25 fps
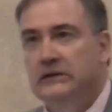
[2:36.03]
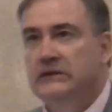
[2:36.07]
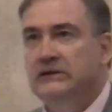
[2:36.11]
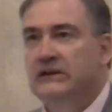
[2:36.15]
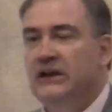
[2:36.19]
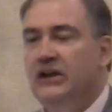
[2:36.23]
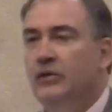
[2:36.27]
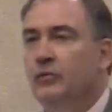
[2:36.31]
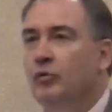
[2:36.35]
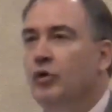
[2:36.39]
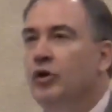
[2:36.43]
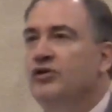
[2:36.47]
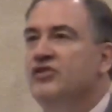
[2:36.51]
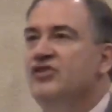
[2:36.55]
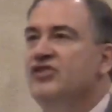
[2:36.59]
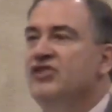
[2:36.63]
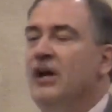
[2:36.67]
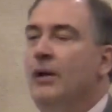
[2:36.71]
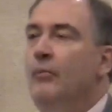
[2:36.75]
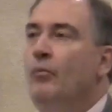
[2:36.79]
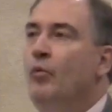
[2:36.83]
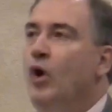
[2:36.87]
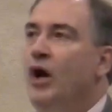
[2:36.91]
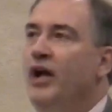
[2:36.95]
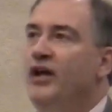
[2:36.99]
In other words,
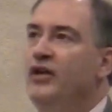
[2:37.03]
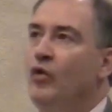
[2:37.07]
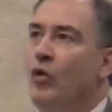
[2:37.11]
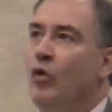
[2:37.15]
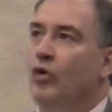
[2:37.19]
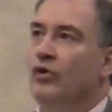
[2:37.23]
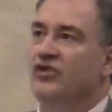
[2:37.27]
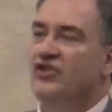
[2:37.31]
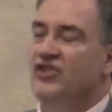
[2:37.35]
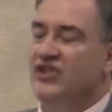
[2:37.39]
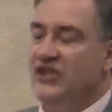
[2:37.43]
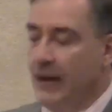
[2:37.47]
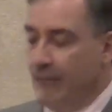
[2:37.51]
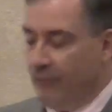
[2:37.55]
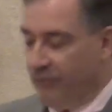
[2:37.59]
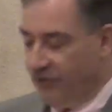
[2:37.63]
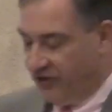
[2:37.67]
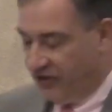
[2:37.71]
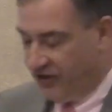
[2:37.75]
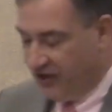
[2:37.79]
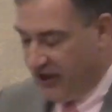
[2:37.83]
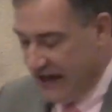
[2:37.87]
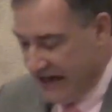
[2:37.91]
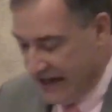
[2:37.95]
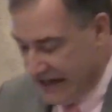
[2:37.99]
someone or
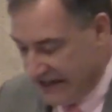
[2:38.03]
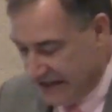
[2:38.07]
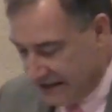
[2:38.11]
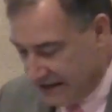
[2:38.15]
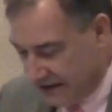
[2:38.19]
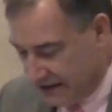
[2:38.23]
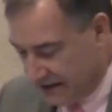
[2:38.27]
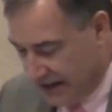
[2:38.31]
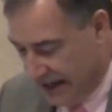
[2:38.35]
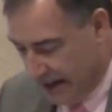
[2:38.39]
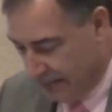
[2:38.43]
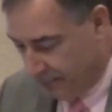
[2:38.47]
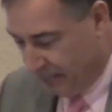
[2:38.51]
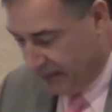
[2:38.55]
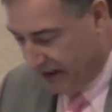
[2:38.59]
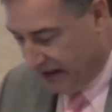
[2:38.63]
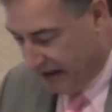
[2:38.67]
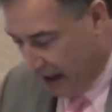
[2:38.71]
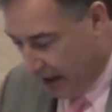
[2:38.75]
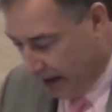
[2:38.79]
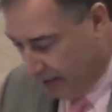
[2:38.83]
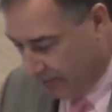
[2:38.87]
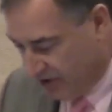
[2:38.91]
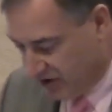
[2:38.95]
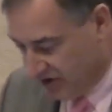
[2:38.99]
something that
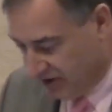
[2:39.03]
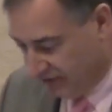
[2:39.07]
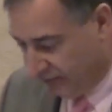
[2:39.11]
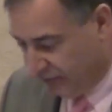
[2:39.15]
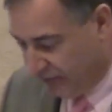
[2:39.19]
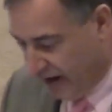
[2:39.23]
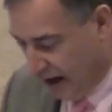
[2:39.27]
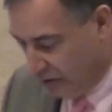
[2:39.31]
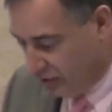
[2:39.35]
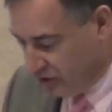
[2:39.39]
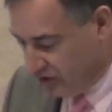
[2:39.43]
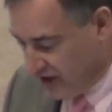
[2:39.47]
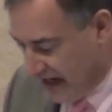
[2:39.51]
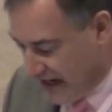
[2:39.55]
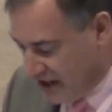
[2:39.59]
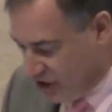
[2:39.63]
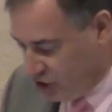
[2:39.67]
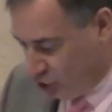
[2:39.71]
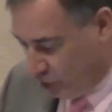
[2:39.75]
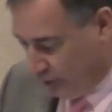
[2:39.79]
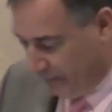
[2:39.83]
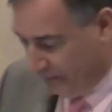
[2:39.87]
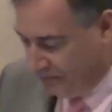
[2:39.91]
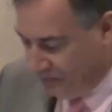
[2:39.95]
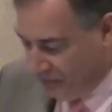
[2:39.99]
becomes the
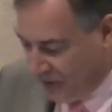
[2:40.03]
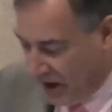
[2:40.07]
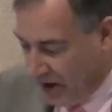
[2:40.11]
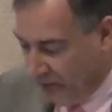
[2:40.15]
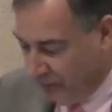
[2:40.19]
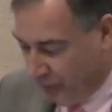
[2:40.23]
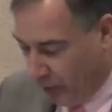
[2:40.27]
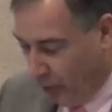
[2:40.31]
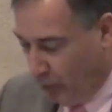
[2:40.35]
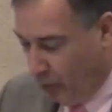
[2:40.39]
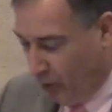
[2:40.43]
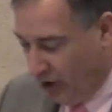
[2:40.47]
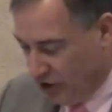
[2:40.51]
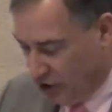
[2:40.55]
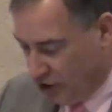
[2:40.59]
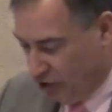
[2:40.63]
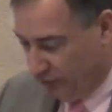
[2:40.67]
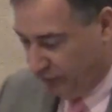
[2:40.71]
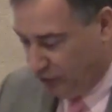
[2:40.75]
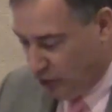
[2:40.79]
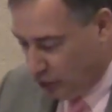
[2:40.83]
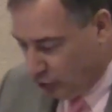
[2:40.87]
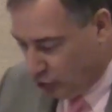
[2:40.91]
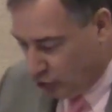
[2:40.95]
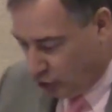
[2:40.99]
foundation from which
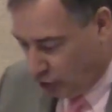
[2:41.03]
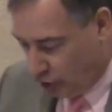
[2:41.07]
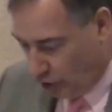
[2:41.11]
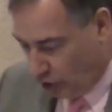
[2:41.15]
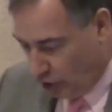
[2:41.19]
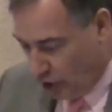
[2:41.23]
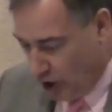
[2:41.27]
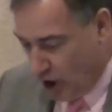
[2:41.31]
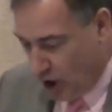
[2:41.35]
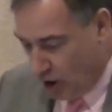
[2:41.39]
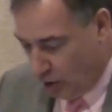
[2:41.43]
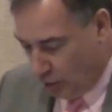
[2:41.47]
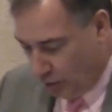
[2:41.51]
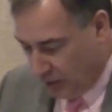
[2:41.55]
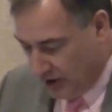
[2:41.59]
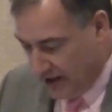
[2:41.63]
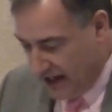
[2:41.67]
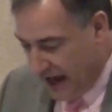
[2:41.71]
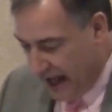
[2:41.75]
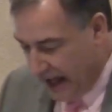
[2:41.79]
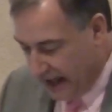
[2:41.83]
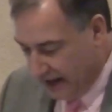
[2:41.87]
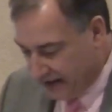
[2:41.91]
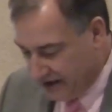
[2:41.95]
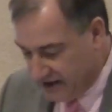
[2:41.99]
future
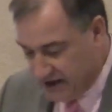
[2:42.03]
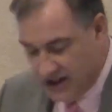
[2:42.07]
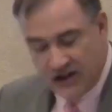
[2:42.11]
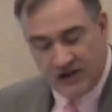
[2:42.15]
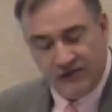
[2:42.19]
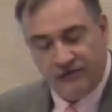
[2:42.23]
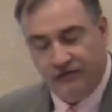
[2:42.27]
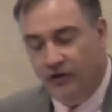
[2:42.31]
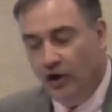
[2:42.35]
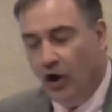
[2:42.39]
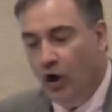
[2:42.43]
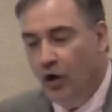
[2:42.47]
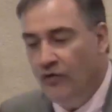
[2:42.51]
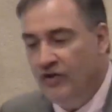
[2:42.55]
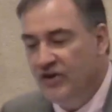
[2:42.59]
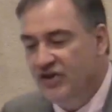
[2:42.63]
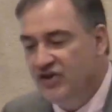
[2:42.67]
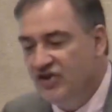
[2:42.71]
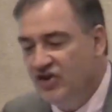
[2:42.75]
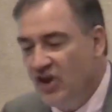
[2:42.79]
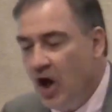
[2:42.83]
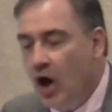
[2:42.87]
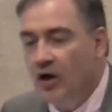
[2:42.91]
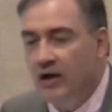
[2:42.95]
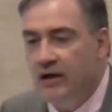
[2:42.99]
realities flow, the
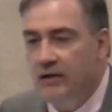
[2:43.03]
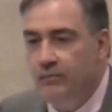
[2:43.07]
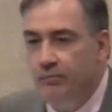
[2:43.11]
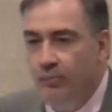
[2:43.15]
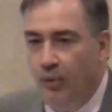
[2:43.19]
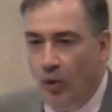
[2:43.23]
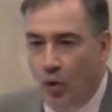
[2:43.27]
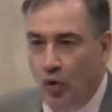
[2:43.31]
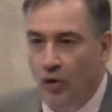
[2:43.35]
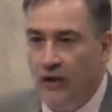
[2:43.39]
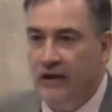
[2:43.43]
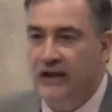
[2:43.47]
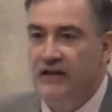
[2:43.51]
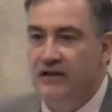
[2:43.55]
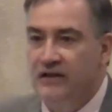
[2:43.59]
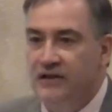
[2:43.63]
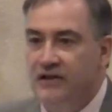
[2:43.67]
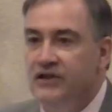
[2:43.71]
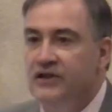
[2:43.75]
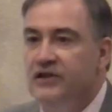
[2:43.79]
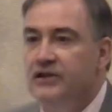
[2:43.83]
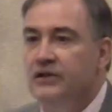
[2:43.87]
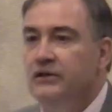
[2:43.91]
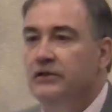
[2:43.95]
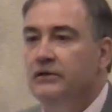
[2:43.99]
starting
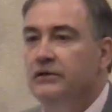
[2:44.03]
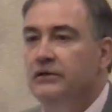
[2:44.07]
point